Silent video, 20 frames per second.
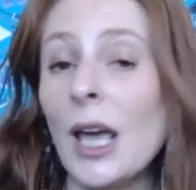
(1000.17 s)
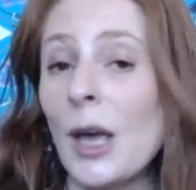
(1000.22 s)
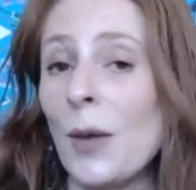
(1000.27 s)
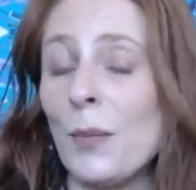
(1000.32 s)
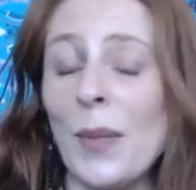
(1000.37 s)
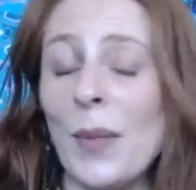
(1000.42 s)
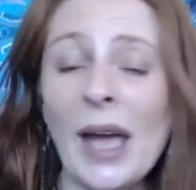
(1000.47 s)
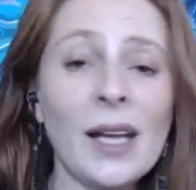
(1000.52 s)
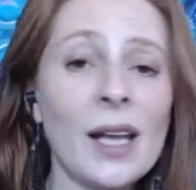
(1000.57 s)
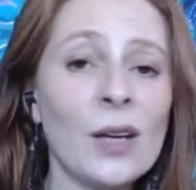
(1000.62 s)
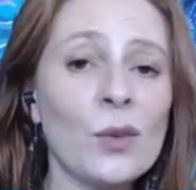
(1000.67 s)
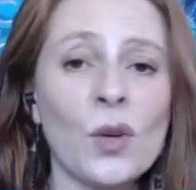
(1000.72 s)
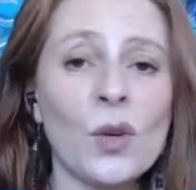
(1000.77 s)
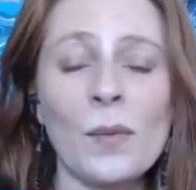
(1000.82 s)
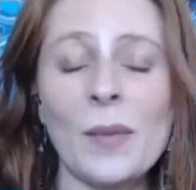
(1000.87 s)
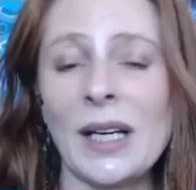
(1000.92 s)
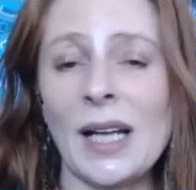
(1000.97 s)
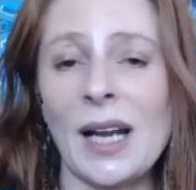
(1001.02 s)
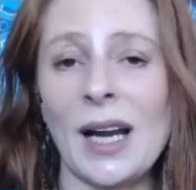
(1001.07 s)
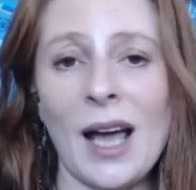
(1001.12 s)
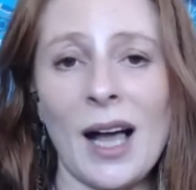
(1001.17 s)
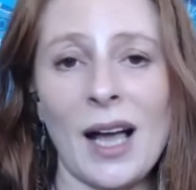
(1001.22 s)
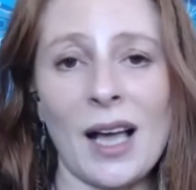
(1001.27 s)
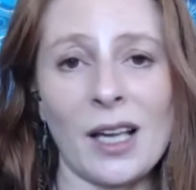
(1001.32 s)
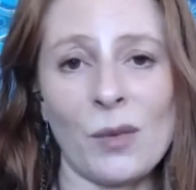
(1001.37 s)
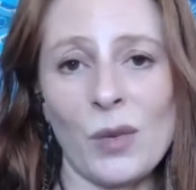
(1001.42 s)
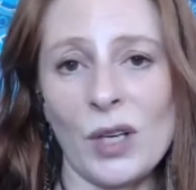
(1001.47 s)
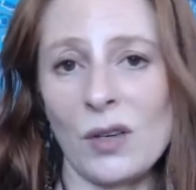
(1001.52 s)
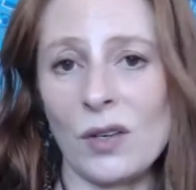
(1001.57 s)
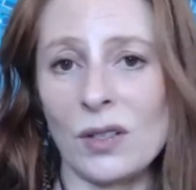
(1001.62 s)
men and women
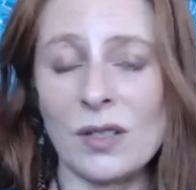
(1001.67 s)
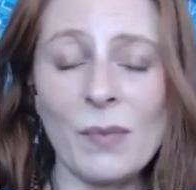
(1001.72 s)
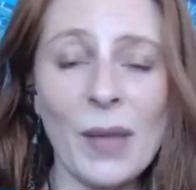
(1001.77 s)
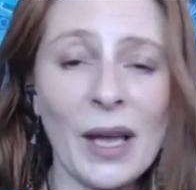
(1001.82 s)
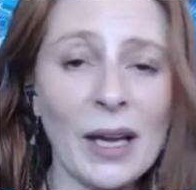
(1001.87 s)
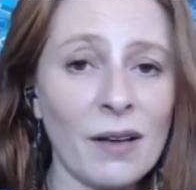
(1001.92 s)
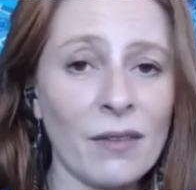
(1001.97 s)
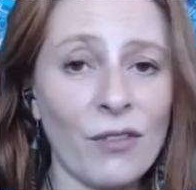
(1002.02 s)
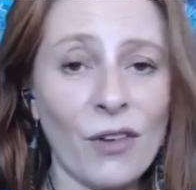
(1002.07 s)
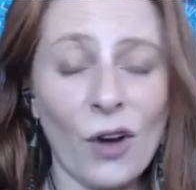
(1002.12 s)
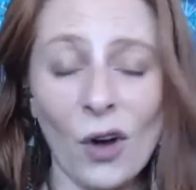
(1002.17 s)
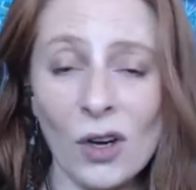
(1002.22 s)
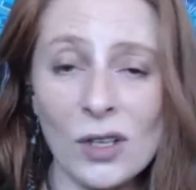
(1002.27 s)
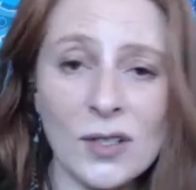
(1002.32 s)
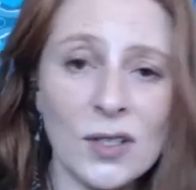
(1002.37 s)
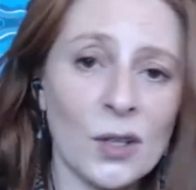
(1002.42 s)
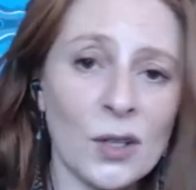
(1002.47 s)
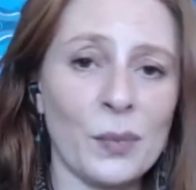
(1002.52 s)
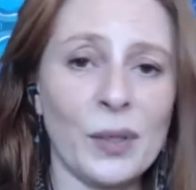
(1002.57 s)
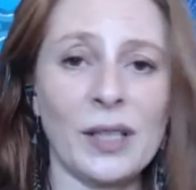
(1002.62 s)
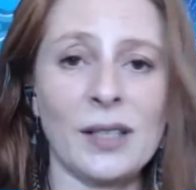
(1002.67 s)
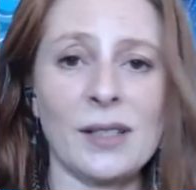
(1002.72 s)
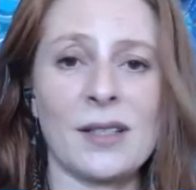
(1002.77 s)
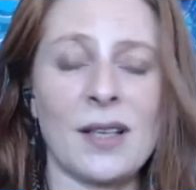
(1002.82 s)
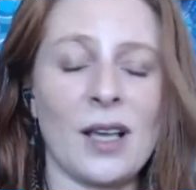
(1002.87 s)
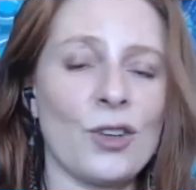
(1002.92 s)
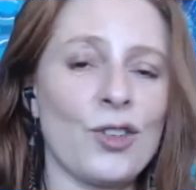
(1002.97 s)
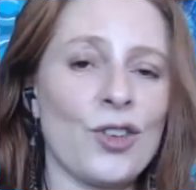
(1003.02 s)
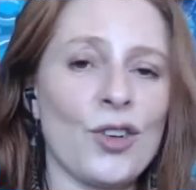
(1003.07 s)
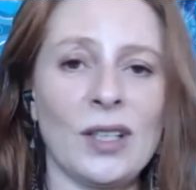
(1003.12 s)
alike, because men have also been
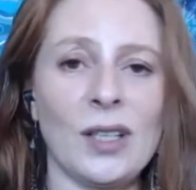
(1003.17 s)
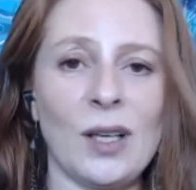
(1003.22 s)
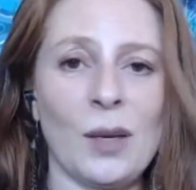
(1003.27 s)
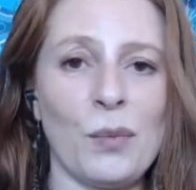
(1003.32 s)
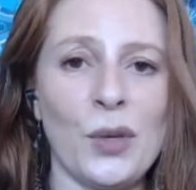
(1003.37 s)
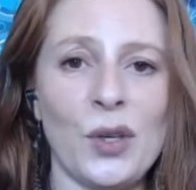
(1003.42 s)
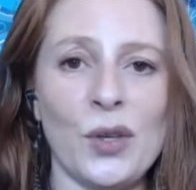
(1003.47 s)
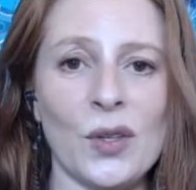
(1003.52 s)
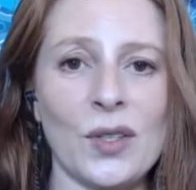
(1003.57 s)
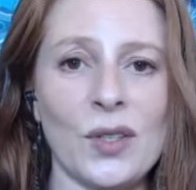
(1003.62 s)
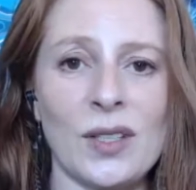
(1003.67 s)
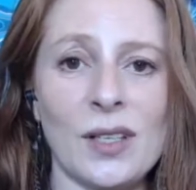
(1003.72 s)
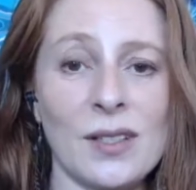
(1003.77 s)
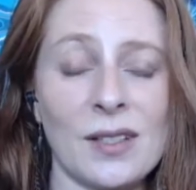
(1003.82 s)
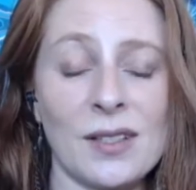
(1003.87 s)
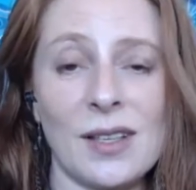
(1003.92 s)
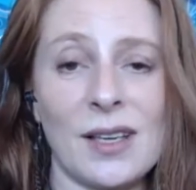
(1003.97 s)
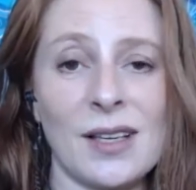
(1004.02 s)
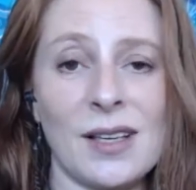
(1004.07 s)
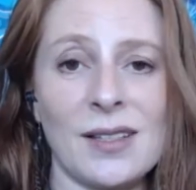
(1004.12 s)
sexually abused. It's